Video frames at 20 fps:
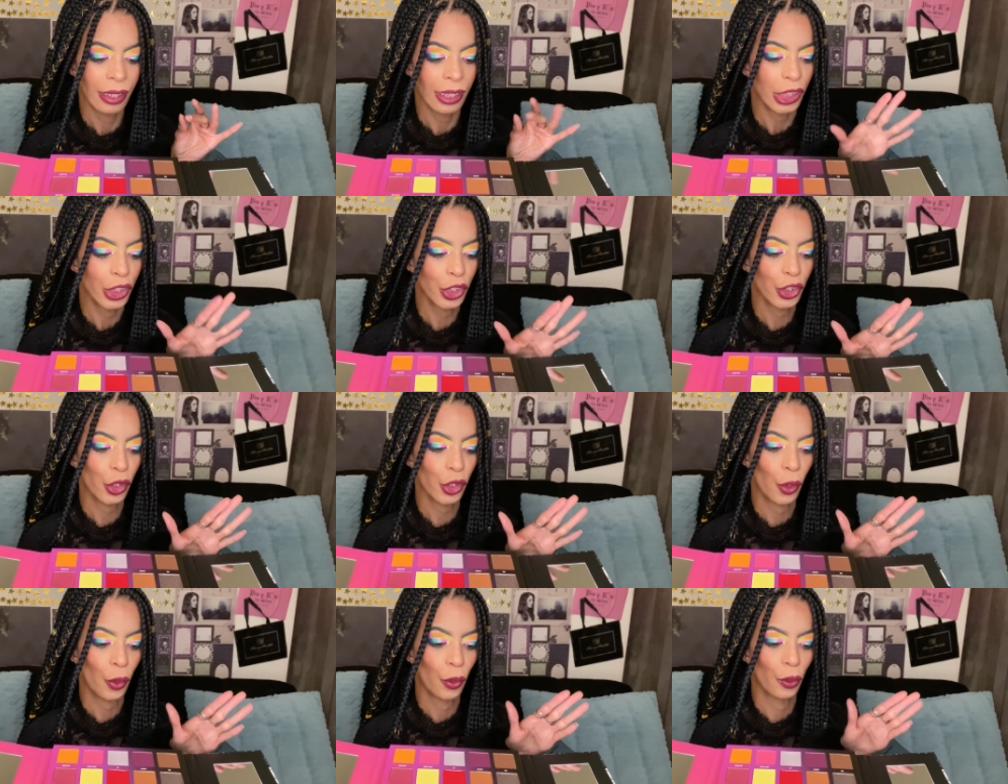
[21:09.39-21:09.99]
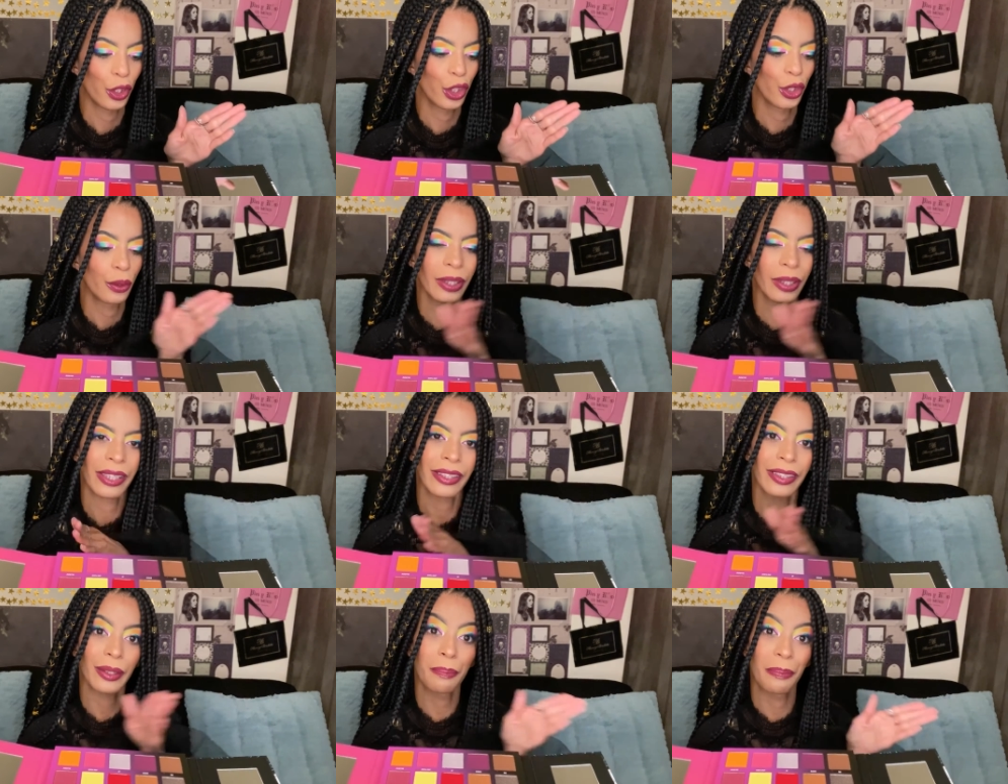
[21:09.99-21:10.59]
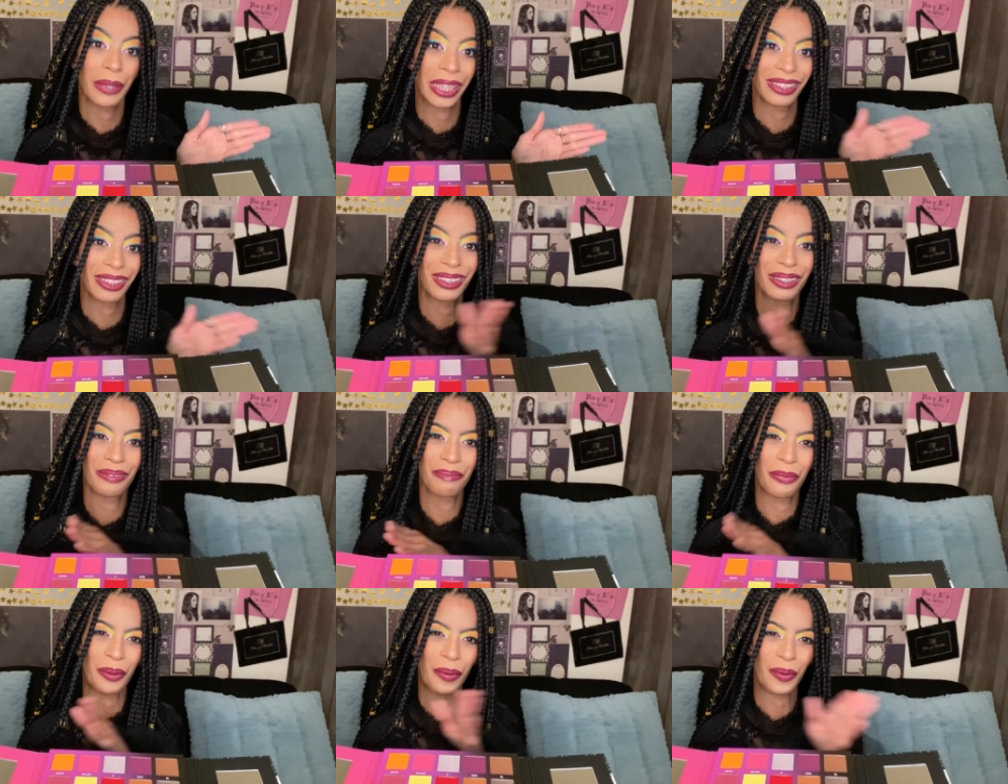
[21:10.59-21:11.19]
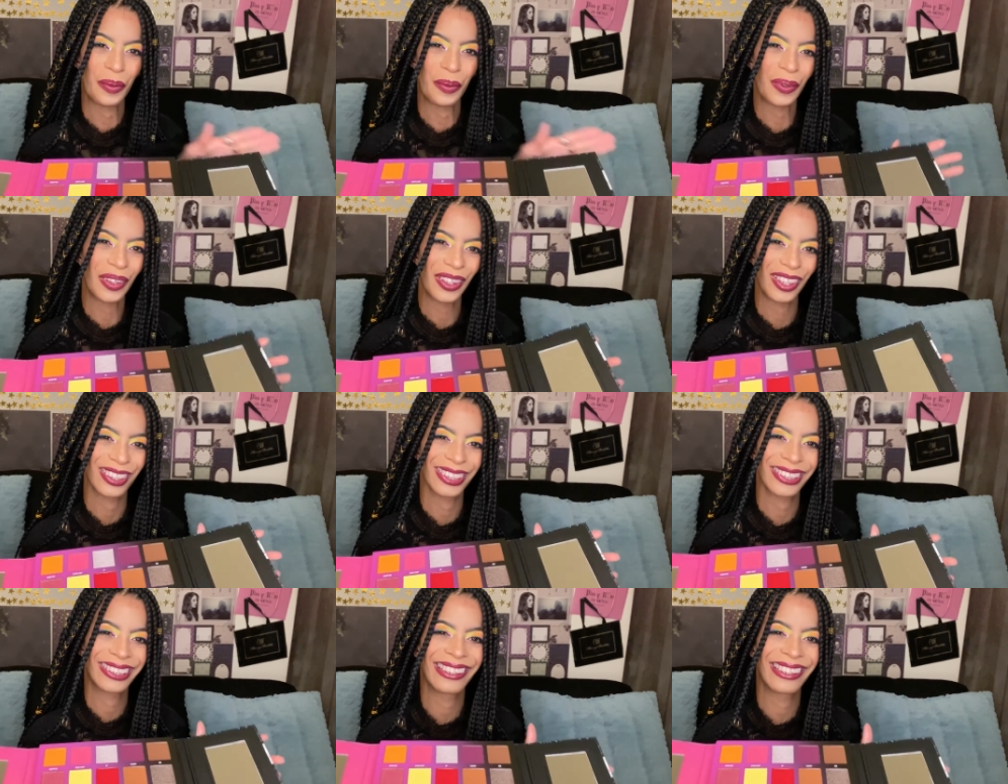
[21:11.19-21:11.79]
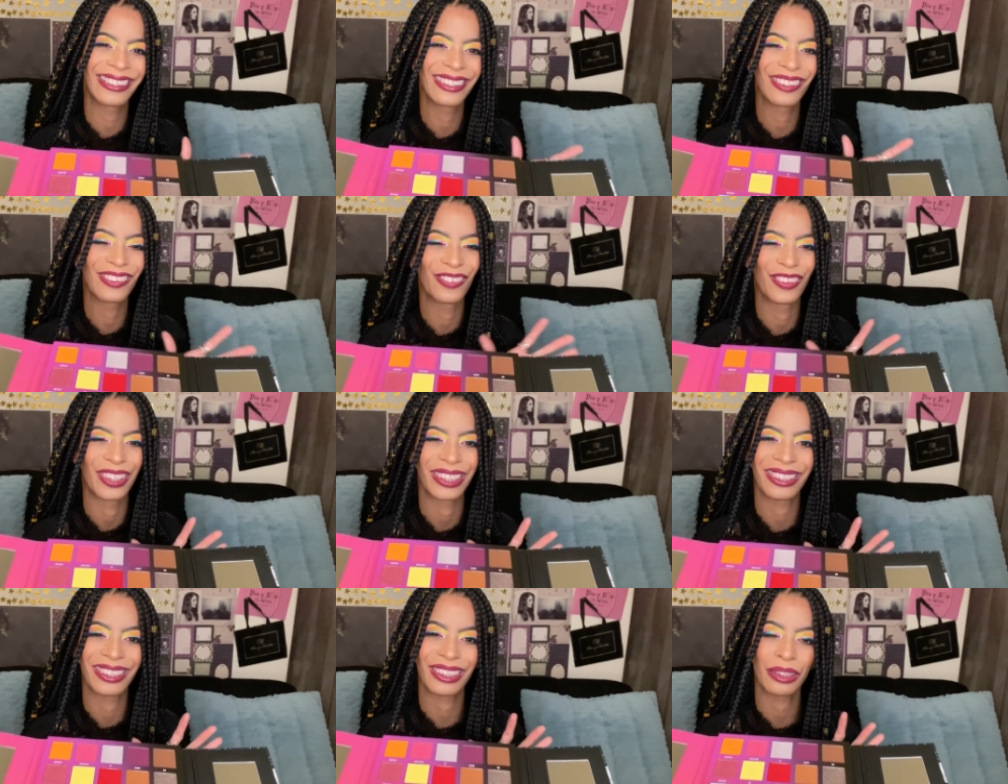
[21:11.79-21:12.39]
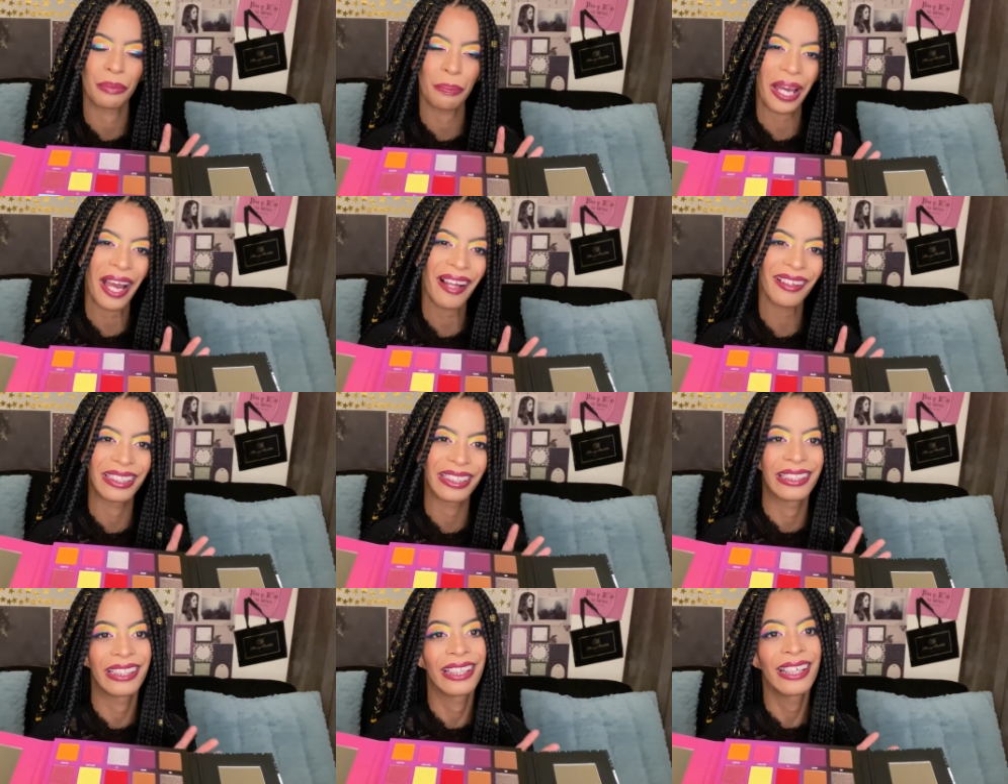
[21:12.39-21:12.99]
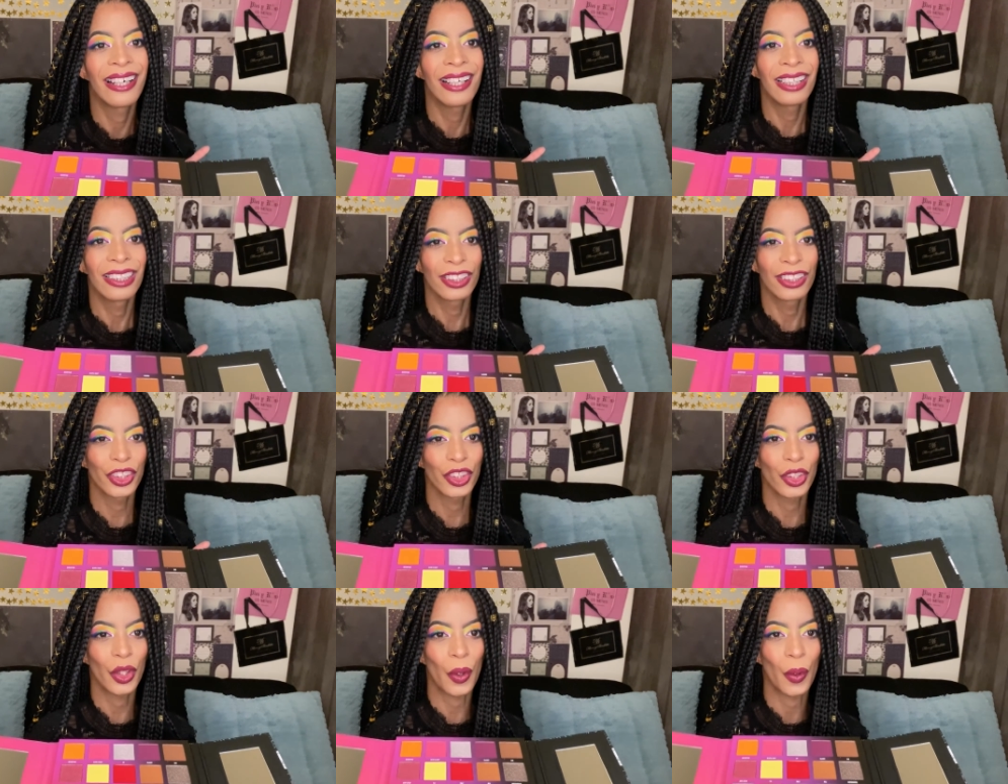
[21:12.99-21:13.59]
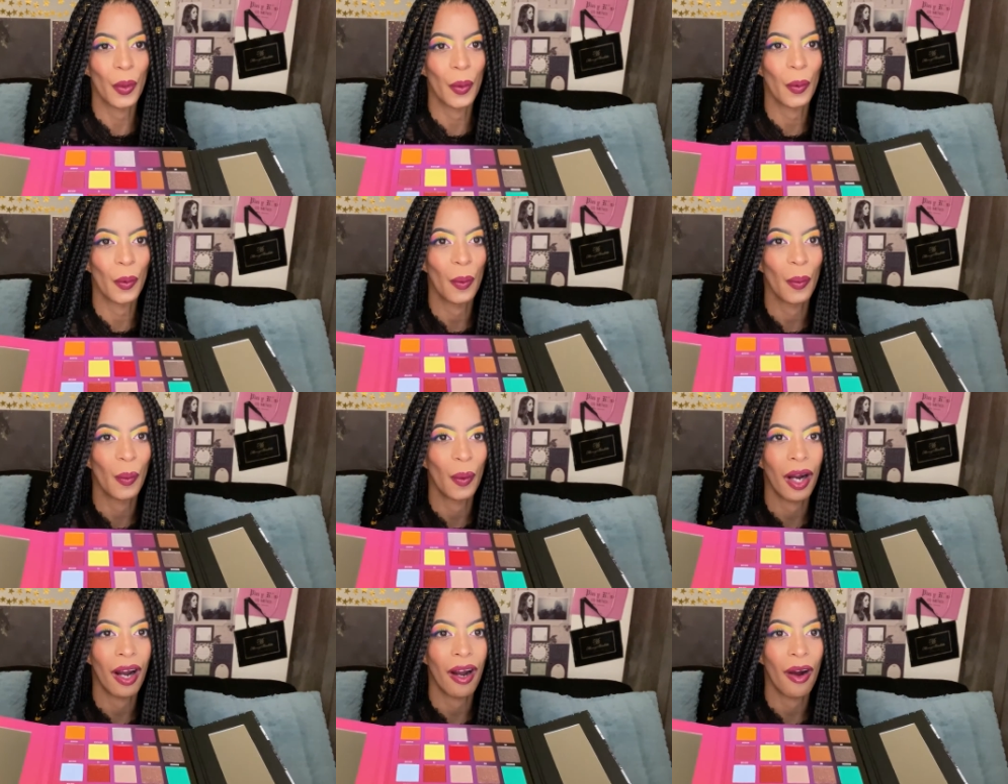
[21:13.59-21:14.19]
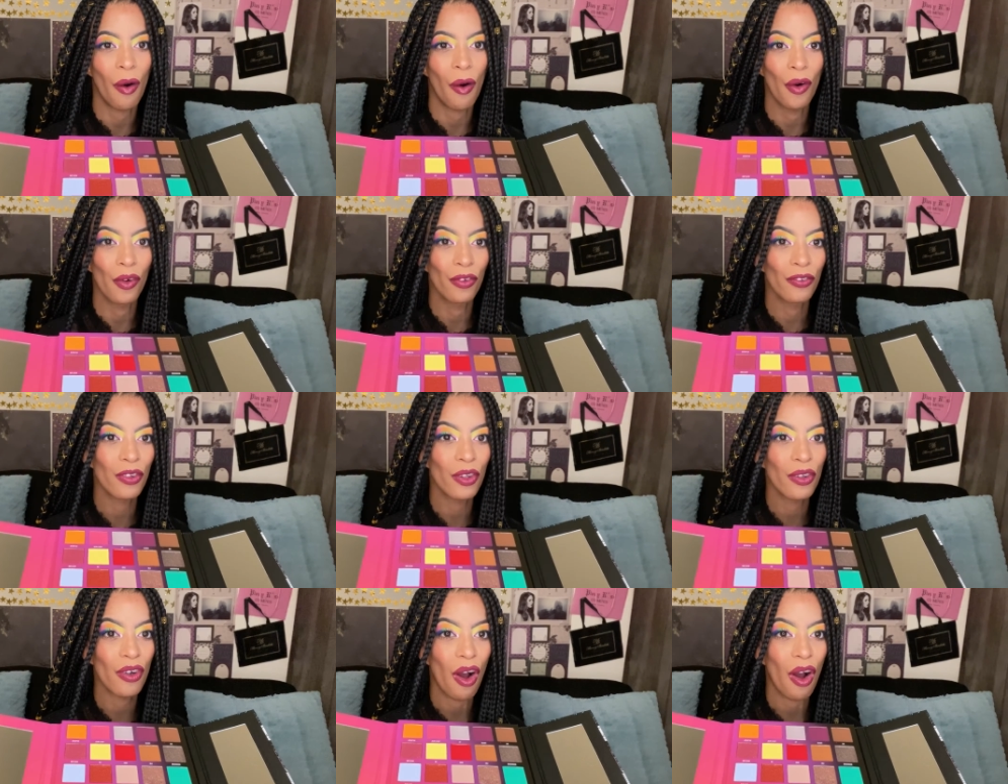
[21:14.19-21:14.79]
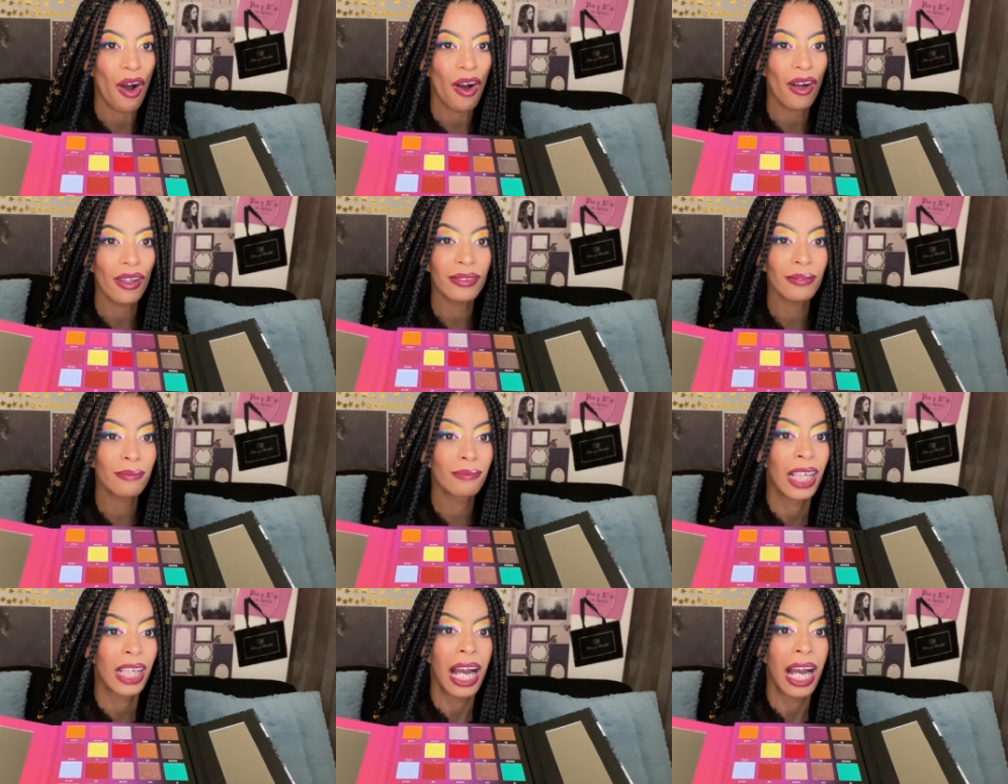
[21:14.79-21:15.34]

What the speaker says: So you get the best of both worlds with this palette. So overall,